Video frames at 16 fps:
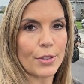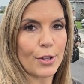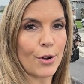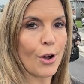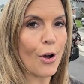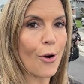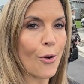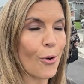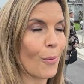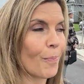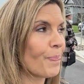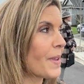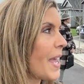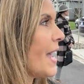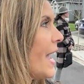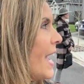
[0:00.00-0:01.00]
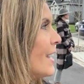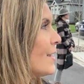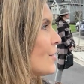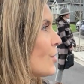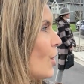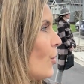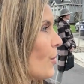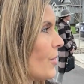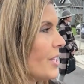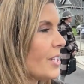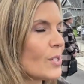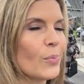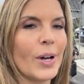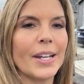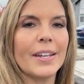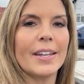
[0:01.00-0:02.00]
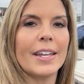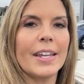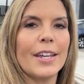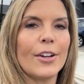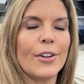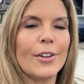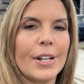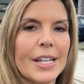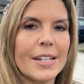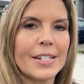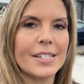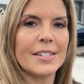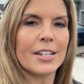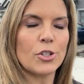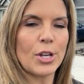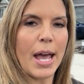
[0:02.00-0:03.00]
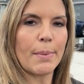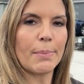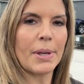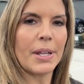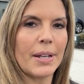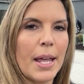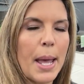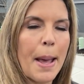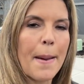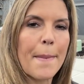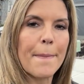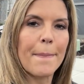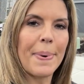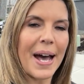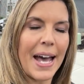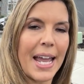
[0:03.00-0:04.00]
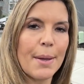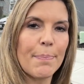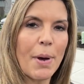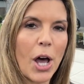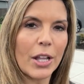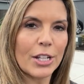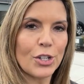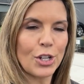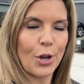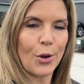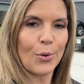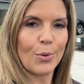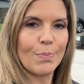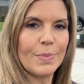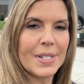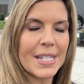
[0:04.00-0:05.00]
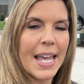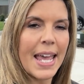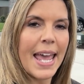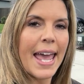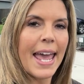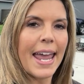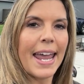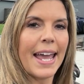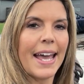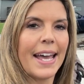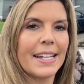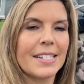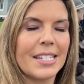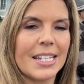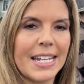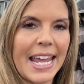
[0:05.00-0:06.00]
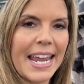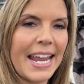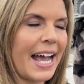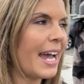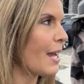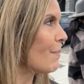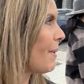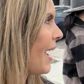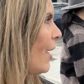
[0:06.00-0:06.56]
their home. And so this one here is the Chapman by Polish Homes. And today I am